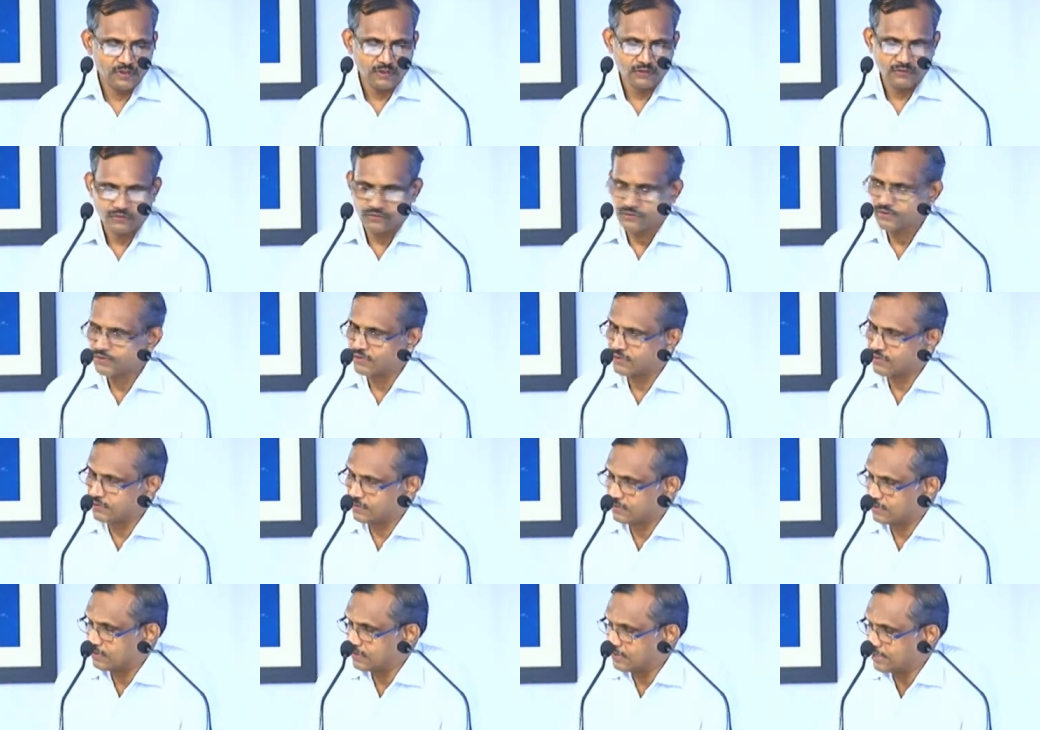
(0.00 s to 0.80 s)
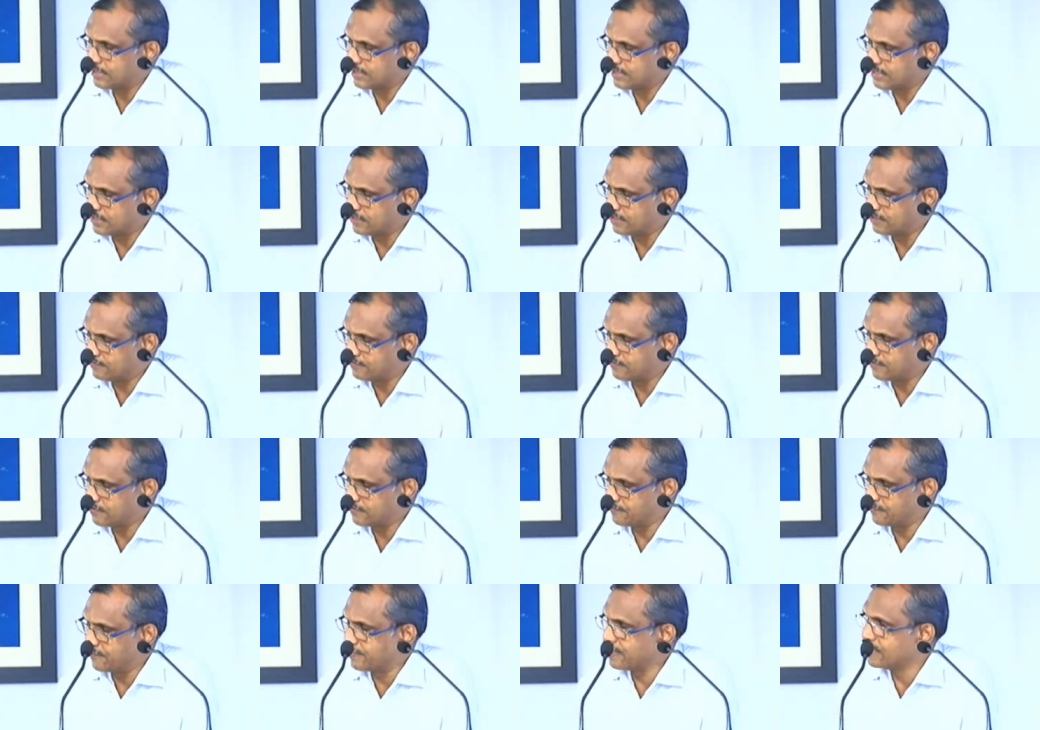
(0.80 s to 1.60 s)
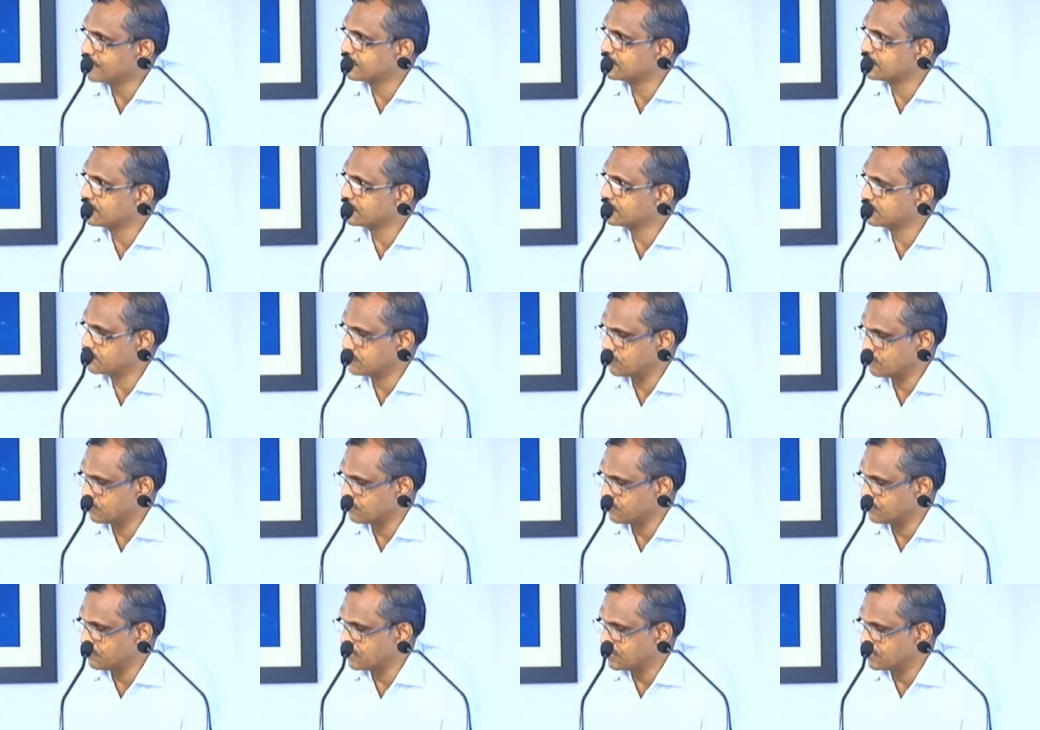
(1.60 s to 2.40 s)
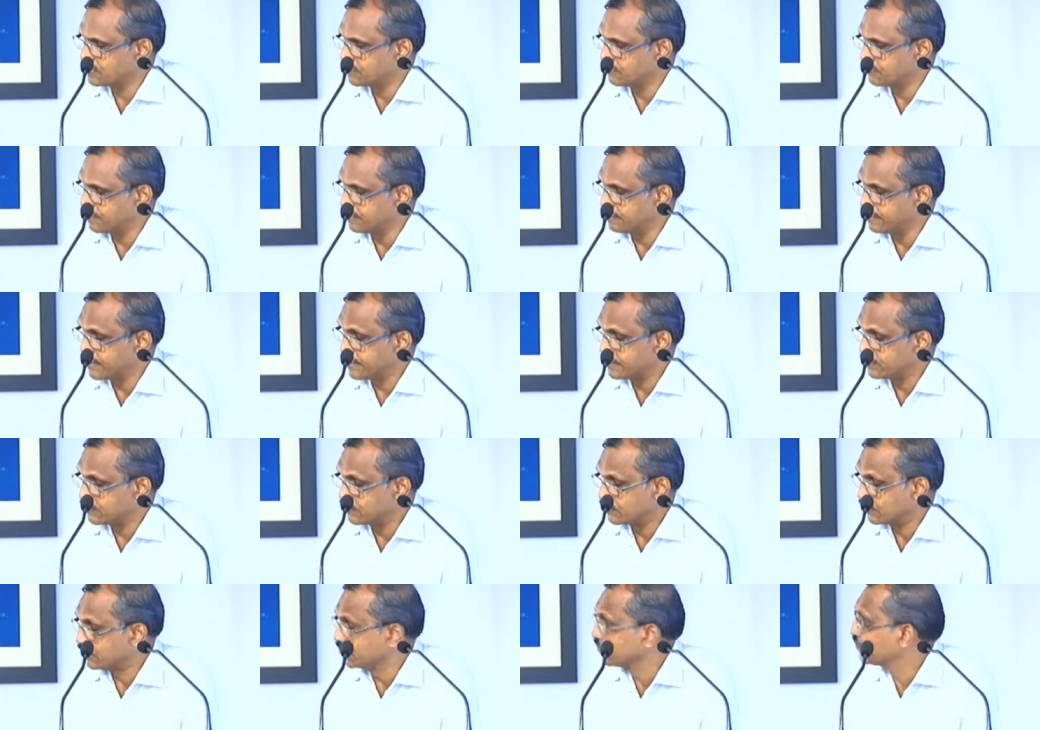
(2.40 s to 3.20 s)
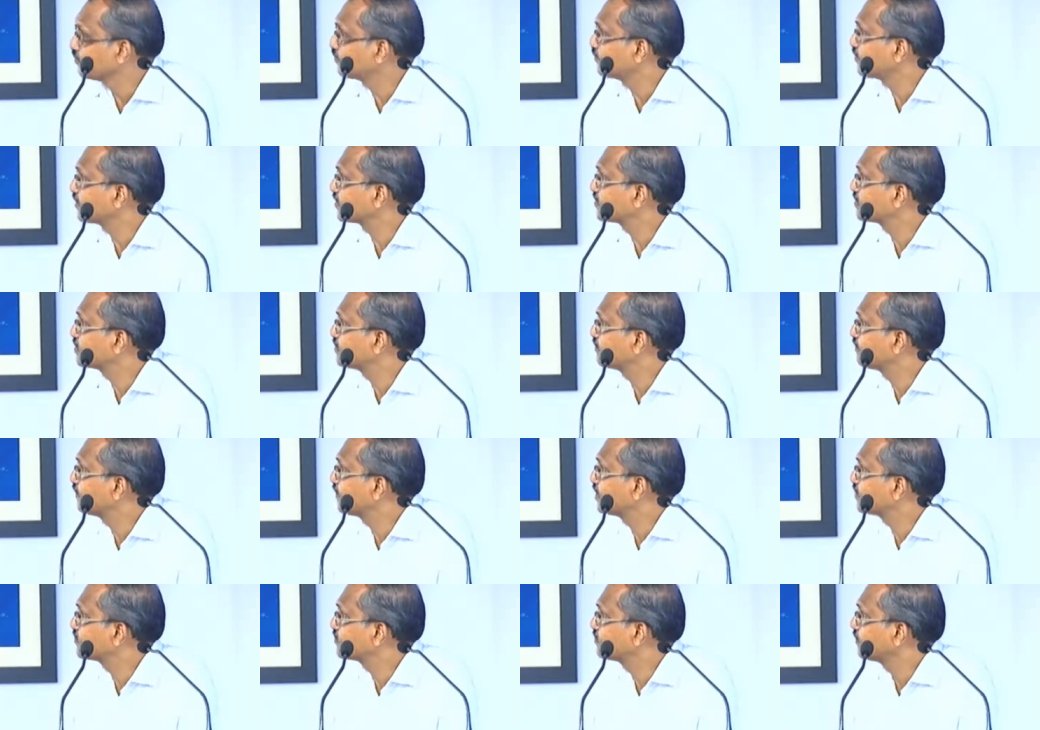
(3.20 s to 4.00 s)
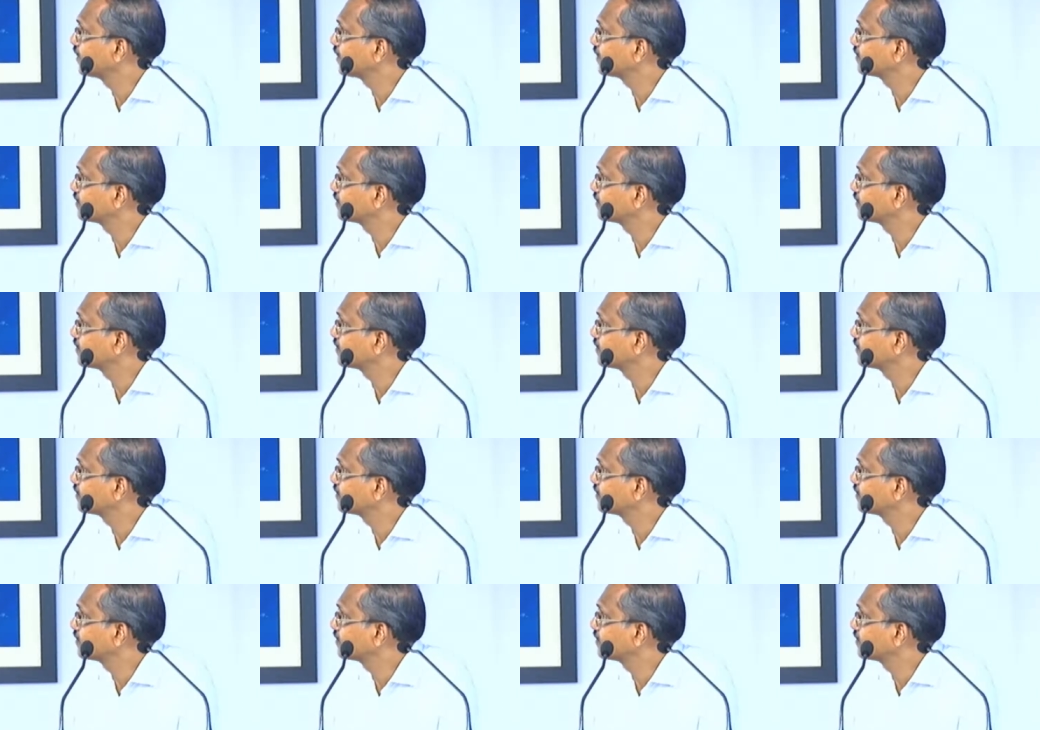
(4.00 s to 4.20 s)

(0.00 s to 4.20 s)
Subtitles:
So there are different phases through which we went through. First phase was